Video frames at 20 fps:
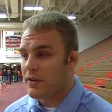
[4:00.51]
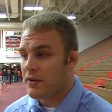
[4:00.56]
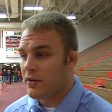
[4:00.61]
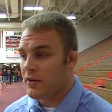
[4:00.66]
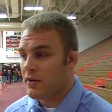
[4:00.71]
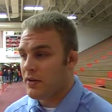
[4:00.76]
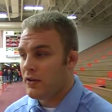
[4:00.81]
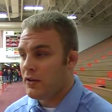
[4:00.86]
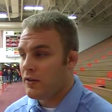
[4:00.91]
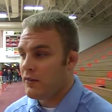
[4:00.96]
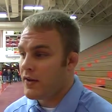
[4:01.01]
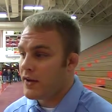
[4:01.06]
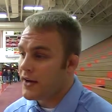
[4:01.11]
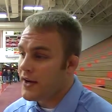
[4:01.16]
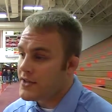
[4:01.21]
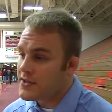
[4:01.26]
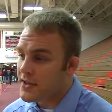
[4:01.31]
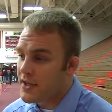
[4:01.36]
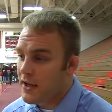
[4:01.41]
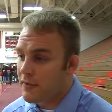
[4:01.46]
uh, you know if our
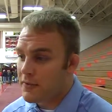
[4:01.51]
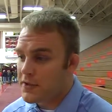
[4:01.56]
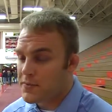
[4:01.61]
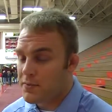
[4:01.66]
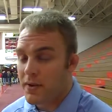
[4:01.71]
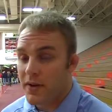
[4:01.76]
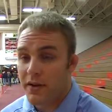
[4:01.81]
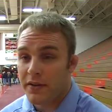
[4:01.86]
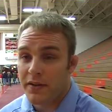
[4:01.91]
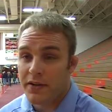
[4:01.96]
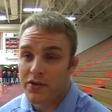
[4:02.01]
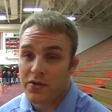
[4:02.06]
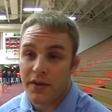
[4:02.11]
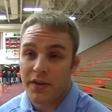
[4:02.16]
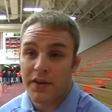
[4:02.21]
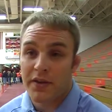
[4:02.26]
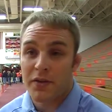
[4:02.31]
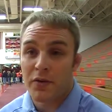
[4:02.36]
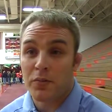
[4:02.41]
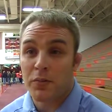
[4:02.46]
guys can't respond to
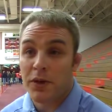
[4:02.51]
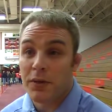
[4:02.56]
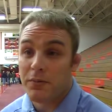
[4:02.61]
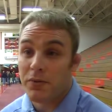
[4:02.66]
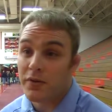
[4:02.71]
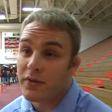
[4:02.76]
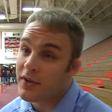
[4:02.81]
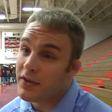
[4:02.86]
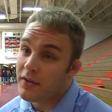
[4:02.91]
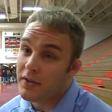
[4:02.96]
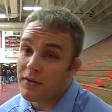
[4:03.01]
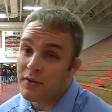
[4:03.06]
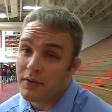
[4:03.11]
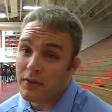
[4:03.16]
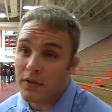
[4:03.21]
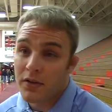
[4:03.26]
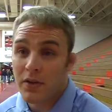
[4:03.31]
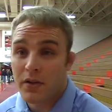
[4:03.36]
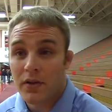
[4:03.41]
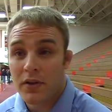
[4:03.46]
training through people, then
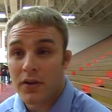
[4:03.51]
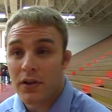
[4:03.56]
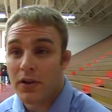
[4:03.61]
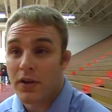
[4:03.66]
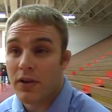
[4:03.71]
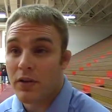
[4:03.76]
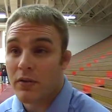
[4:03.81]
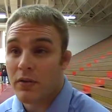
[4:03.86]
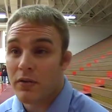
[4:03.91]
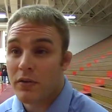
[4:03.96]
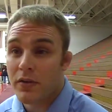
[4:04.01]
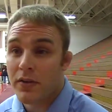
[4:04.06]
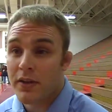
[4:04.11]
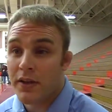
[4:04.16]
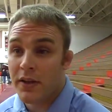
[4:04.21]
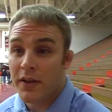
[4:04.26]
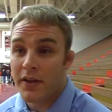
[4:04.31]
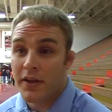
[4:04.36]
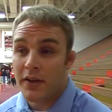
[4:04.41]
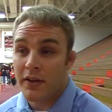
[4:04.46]
you know
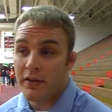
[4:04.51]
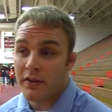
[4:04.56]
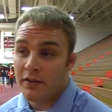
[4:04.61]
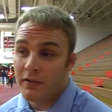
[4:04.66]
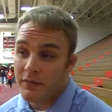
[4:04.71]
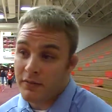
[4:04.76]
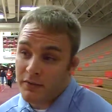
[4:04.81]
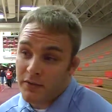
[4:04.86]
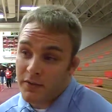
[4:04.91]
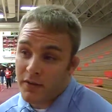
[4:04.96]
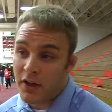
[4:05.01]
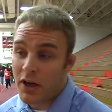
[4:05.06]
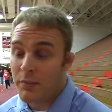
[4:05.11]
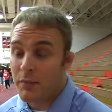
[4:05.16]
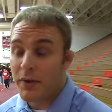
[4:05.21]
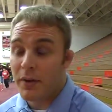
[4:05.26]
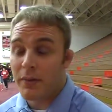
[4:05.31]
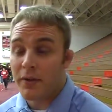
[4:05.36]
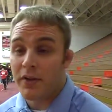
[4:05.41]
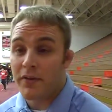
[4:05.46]
they need to help
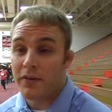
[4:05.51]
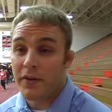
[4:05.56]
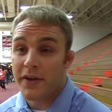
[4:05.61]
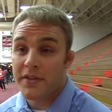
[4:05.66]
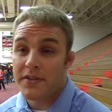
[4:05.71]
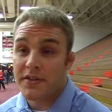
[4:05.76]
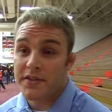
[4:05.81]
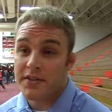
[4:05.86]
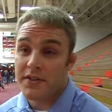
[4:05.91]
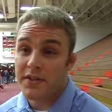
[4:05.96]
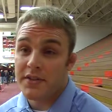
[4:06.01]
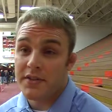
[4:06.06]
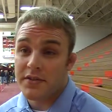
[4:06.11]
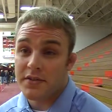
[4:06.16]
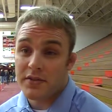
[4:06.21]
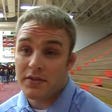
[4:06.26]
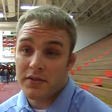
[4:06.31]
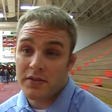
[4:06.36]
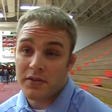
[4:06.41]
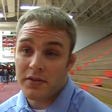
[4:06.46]
them get ready for ACCs.
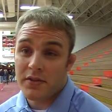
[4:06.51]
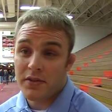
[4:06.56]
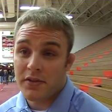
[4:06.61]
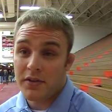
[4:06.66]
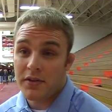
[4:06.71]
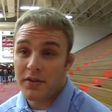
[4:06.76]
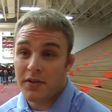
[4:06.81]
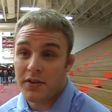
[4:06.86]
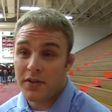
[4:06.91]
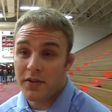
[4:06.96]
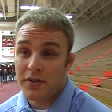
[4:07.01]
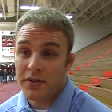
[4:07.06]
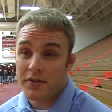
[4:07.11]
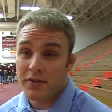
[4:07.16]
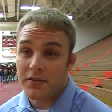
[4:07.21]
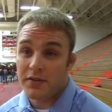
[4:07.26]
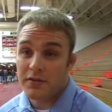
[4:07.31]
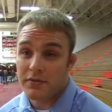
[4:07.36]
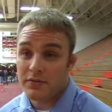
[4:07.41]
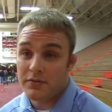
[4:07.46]
You got
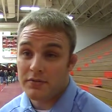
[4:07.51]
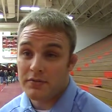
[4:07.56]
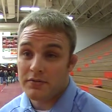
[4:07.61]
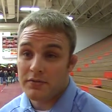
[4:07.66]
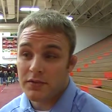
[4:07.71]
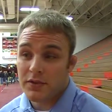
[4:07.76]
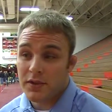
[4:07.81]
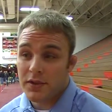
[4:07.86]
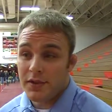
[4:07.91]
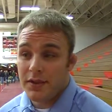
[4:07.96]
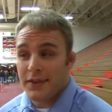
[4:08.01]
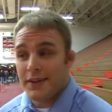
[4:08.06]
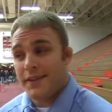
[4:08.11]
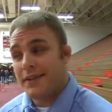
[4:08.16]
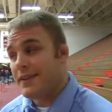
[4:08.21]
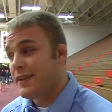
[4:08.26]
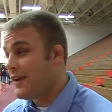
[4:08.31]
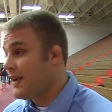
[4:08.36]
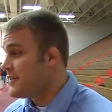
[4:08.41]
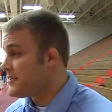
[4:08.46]
anything else for me, Jack?
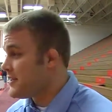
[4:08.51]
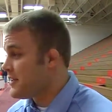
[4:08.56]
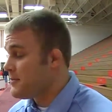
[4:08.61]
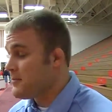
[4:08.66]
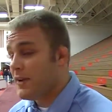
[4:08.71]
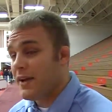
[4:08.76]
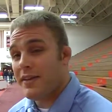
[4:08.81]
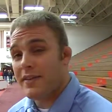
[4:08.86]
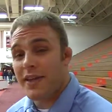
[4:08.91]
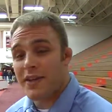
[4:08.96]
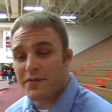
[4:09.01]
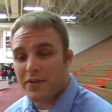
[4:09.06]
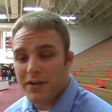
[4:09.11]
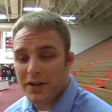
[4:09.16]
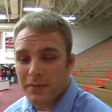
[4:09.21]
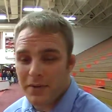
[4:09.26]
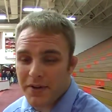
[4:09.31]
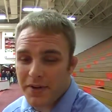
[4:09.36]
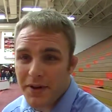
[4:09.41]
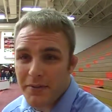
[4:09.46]
No, that's it, man. Thanks for
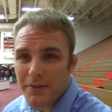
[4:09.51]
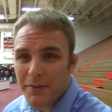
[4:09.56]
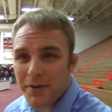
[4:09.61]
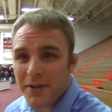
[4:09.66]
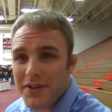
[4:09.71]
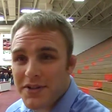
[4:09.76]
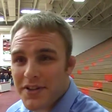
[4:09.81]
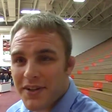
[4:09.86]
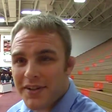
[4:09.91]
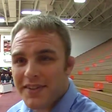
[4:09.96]
coming up. Appreciate